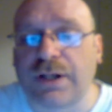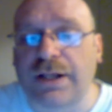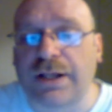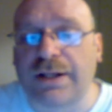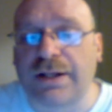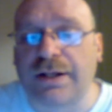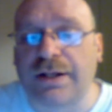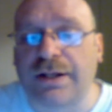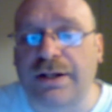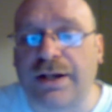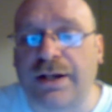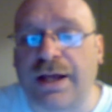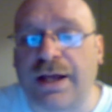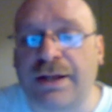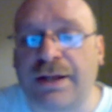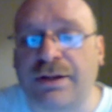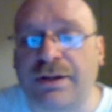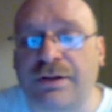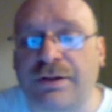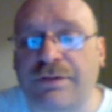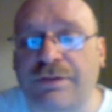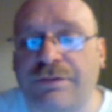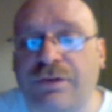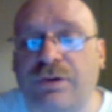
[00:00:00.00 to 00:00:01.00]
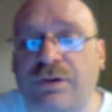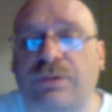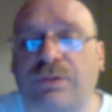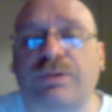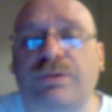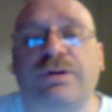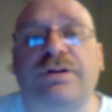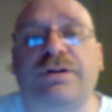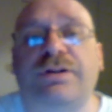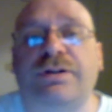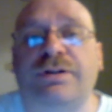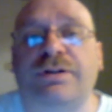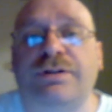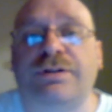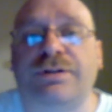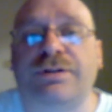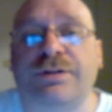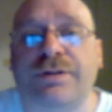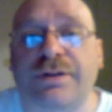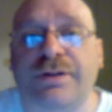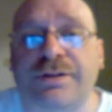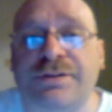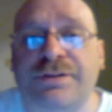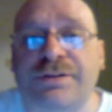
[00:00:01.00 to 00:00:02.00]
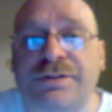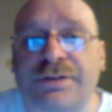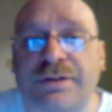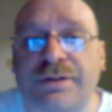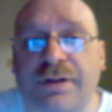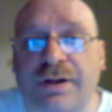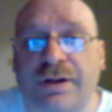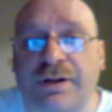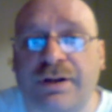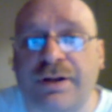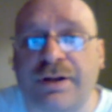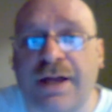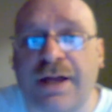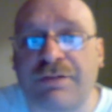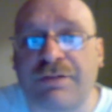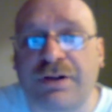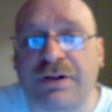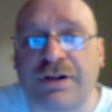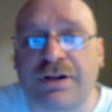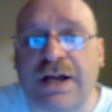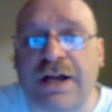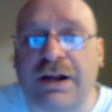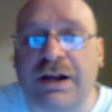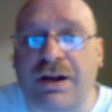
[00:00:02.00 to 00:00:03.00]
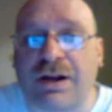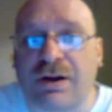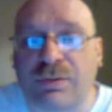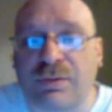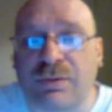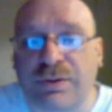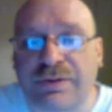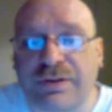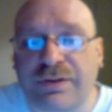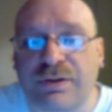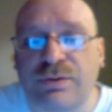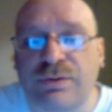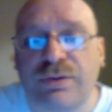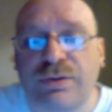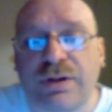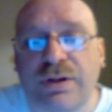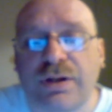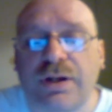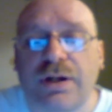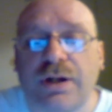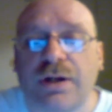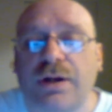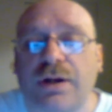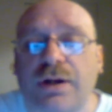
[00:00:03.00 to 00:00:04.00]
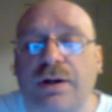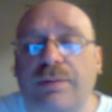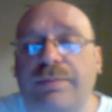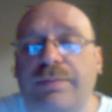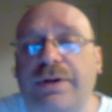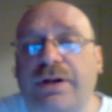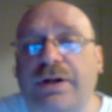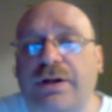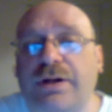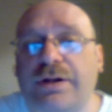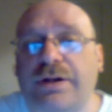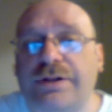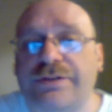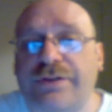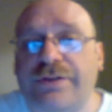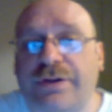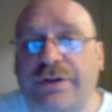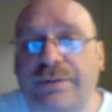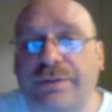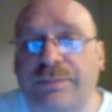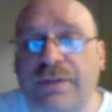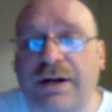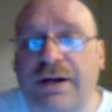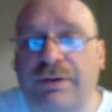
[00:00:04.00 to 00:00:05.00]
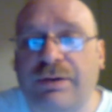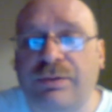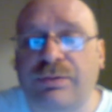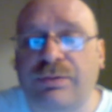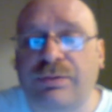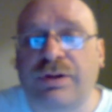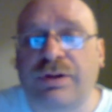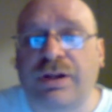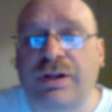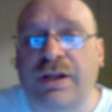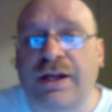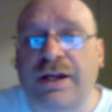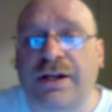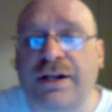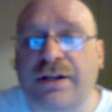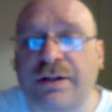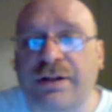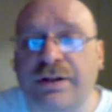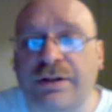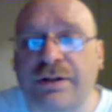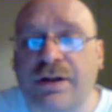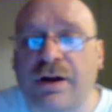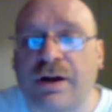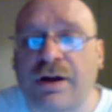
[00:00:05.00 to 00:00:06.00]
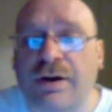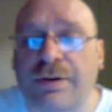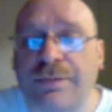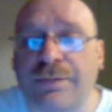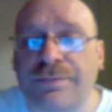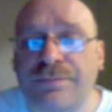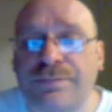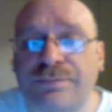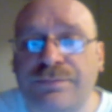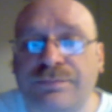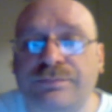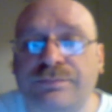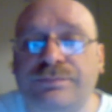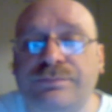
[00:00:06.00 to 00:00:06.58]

and I look forward to this having a dialogue with you because um, I would really like to um,